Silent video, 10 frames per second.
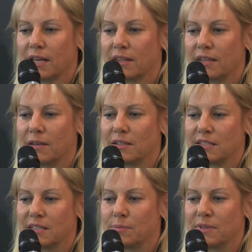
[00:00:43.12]
the
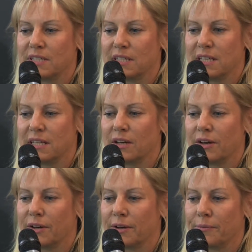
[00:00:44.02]
CBD
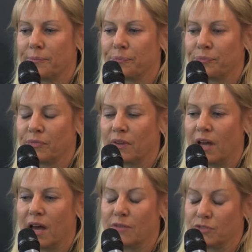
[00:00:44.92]
um,
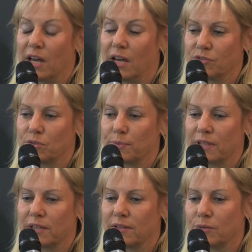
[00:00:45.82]
have to, have to be,